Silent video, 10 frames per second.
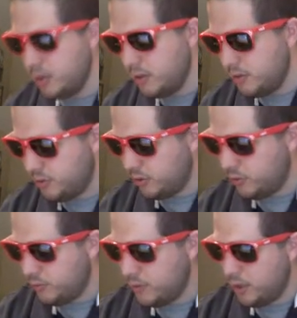So
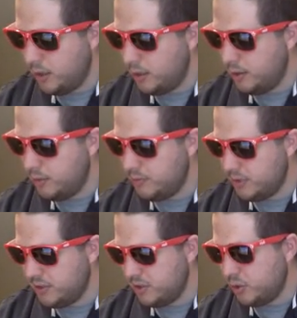
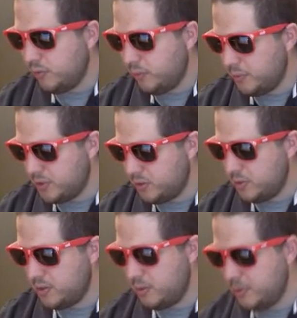that's a uniform
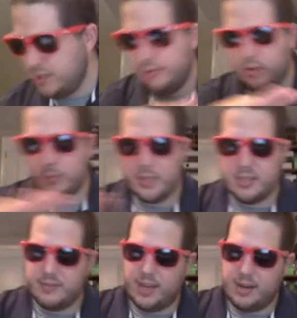distribution. That means every piece
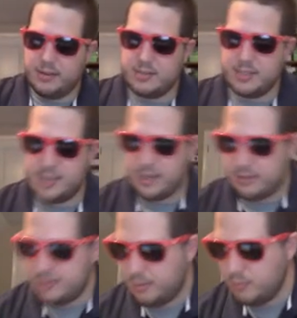of data is exactly the
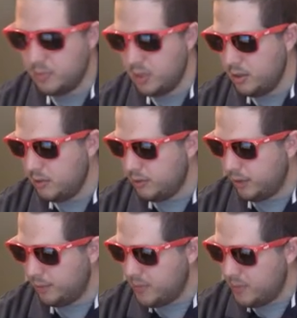same, okay?
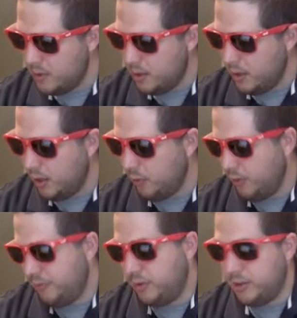Or
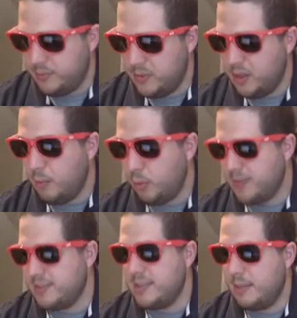every number has
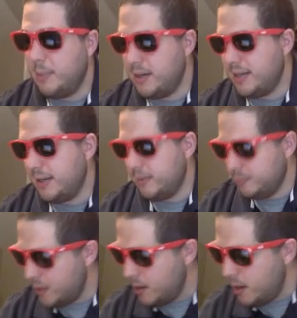the same amount of data.
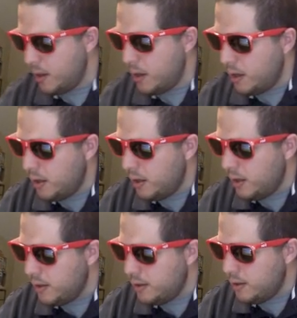
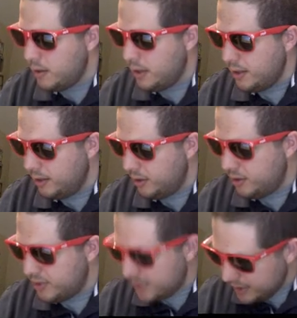And then letter
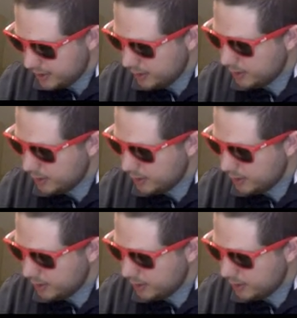D,